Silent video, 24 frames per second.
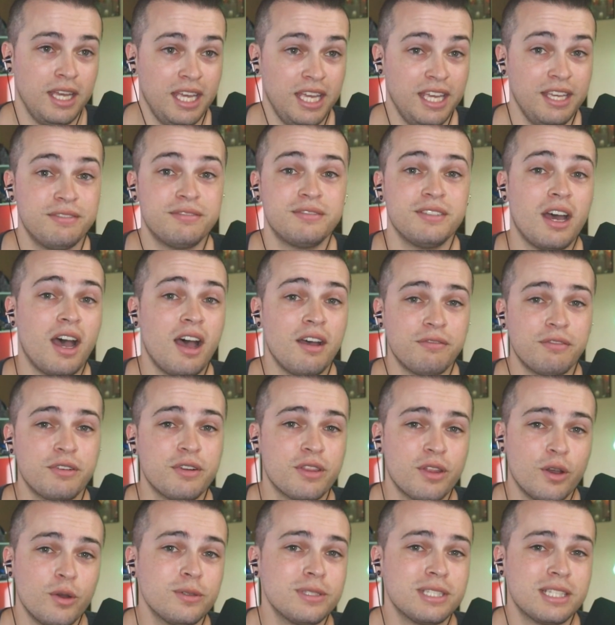If not for
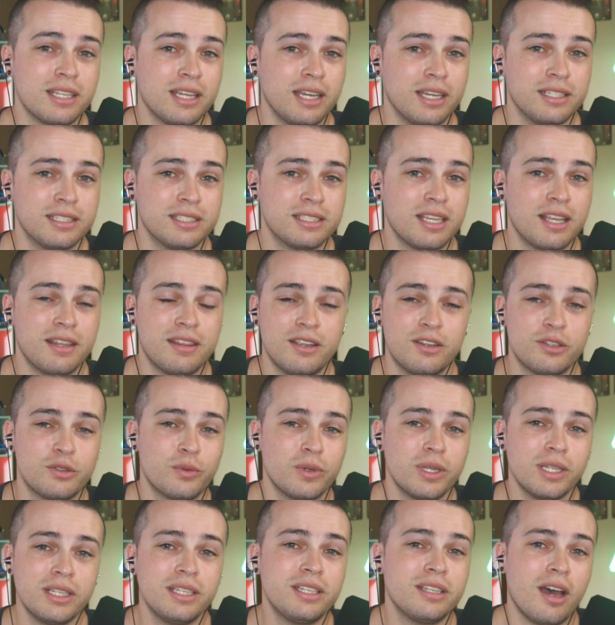those things, there's
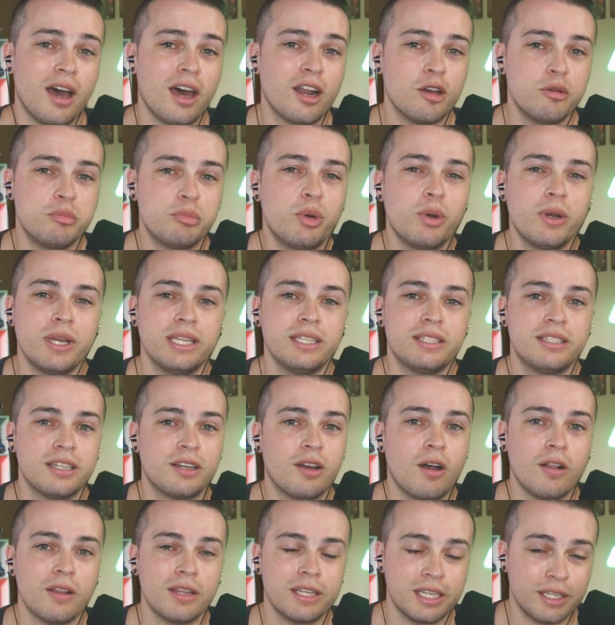really not a point to
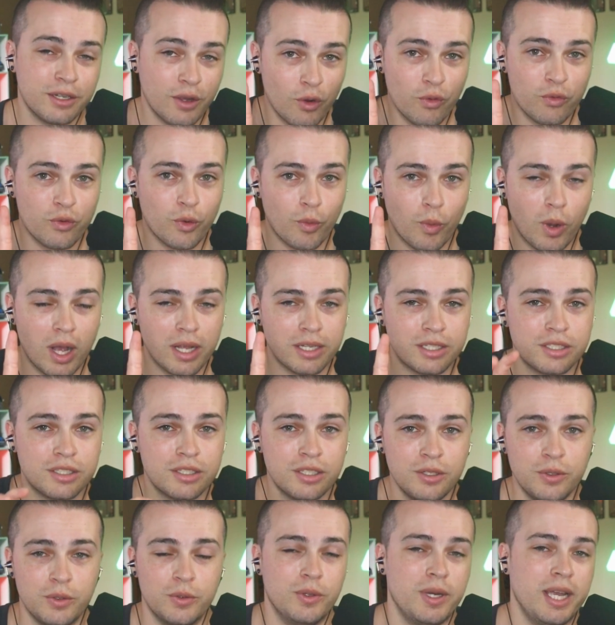calling it Overwatch
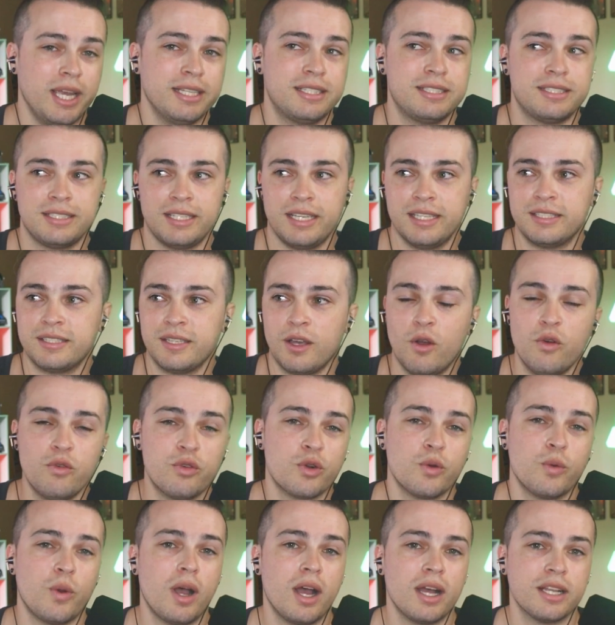2. It's, it's
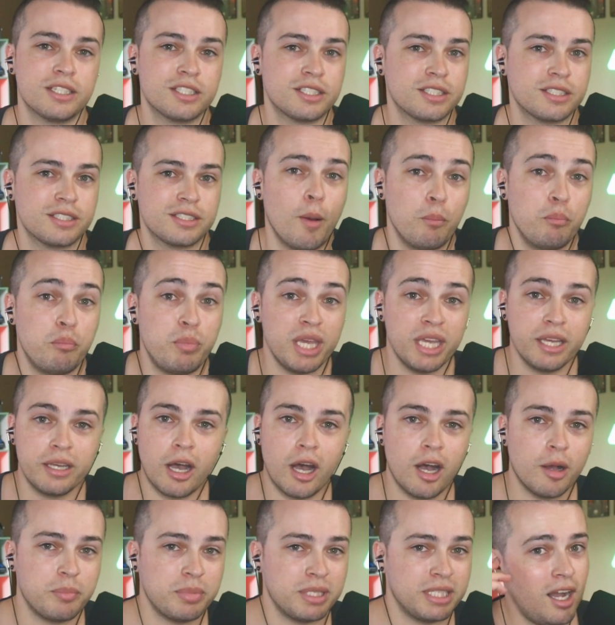Overwatch Big
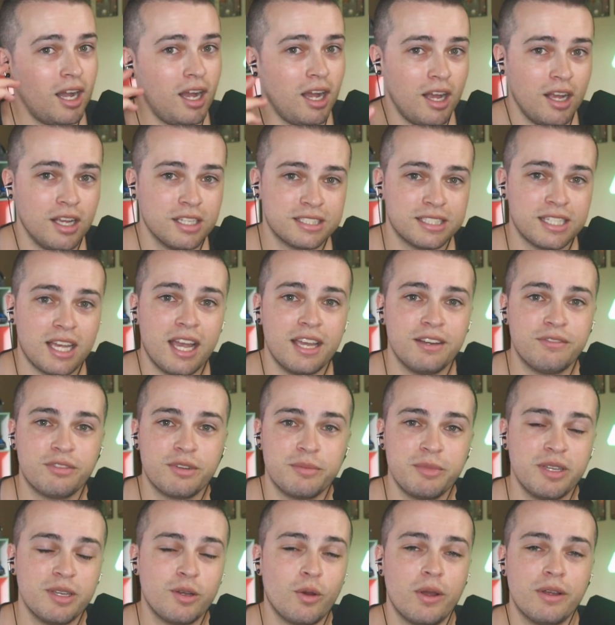Update. Aside
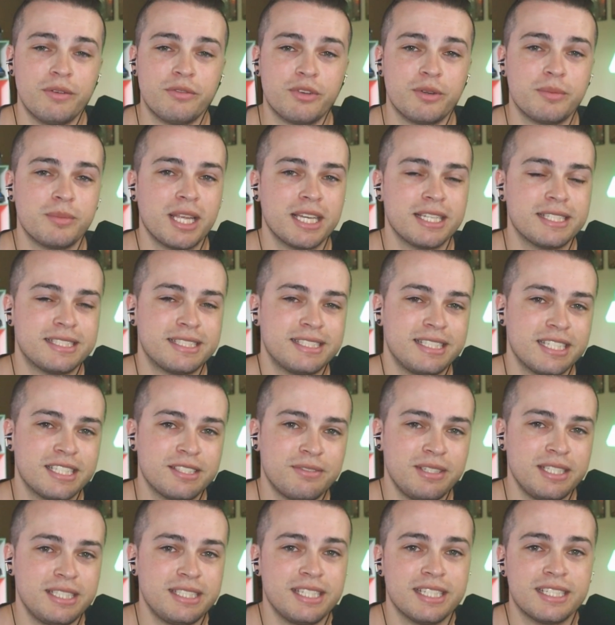from it going from like
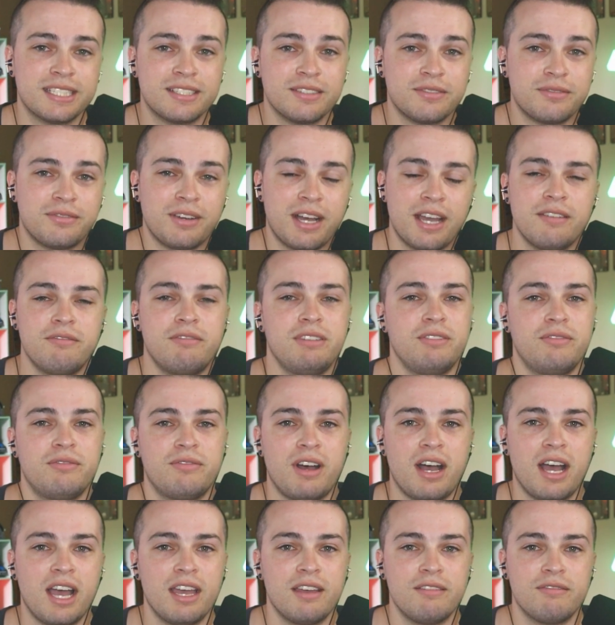6v6 to
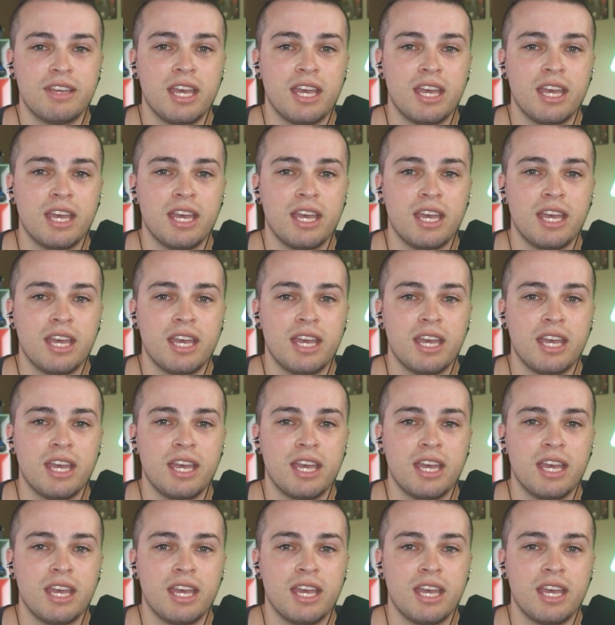5v5,